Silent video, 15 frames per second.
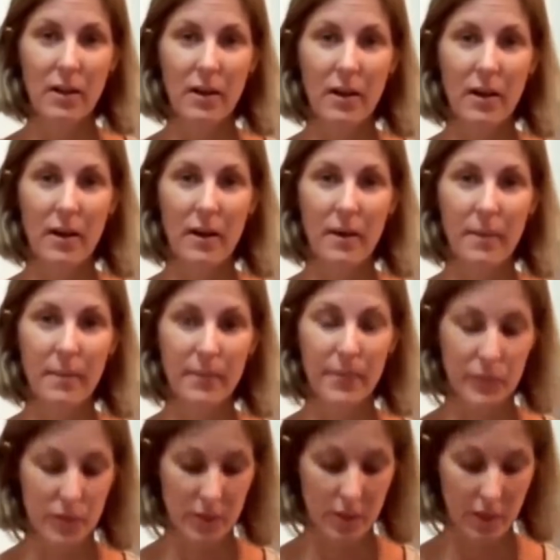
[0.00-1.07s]

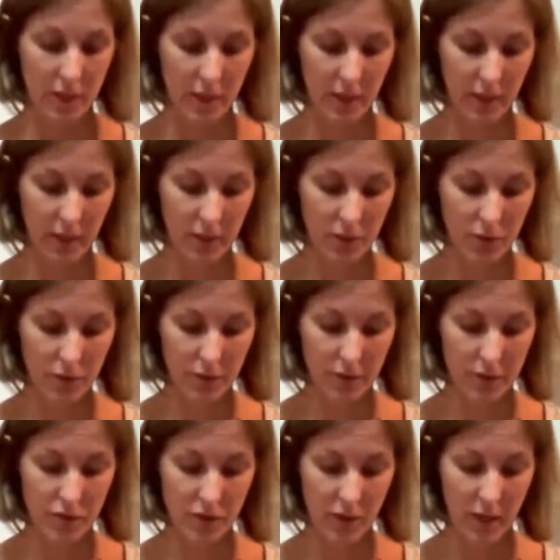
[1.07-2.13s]
Um, I, I know
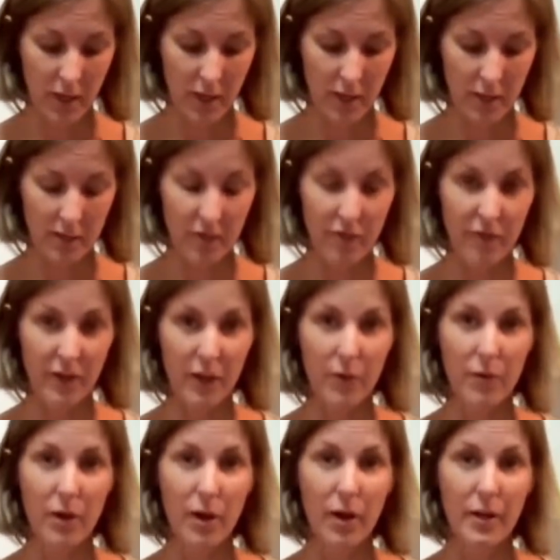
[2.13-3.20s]
they're trying their
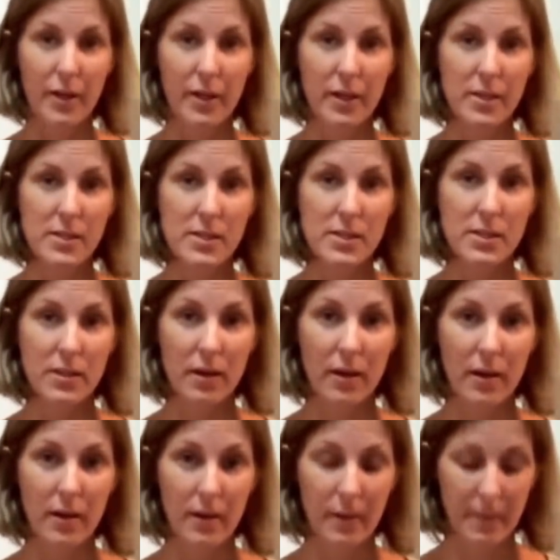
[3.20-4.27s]
very hardest.
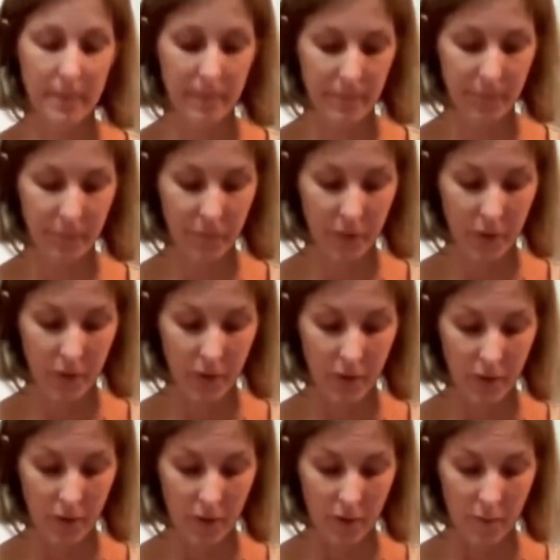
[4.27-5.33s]
Um,
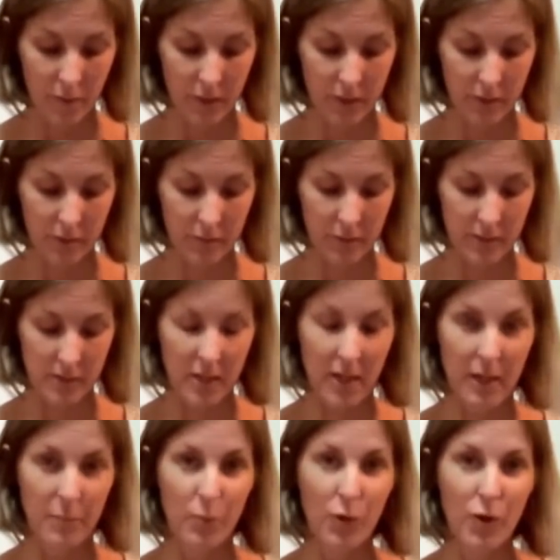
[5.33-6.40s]
but but
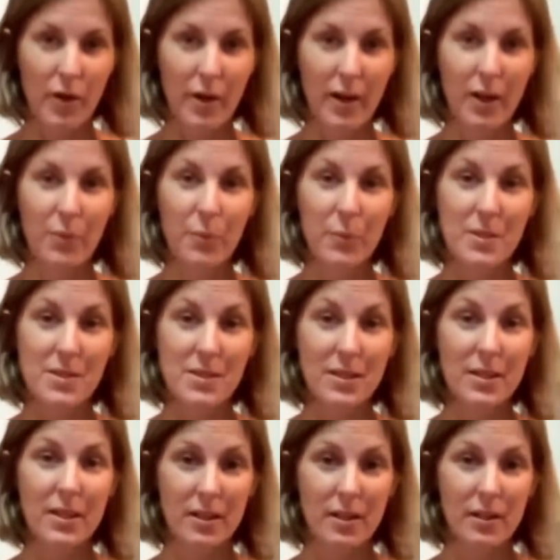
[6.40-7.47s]
yeah more help is
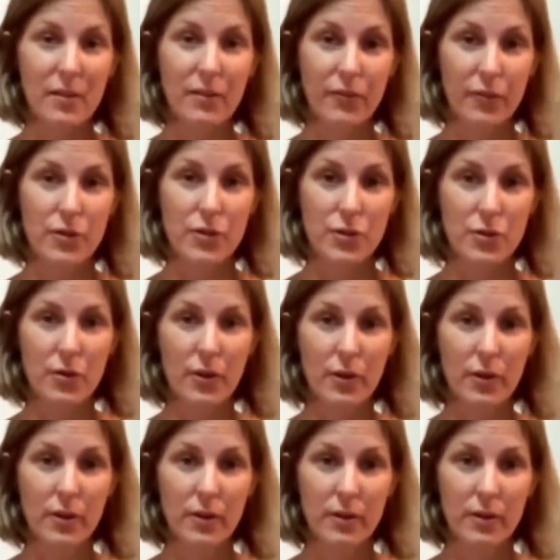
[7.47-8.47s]
needed for sure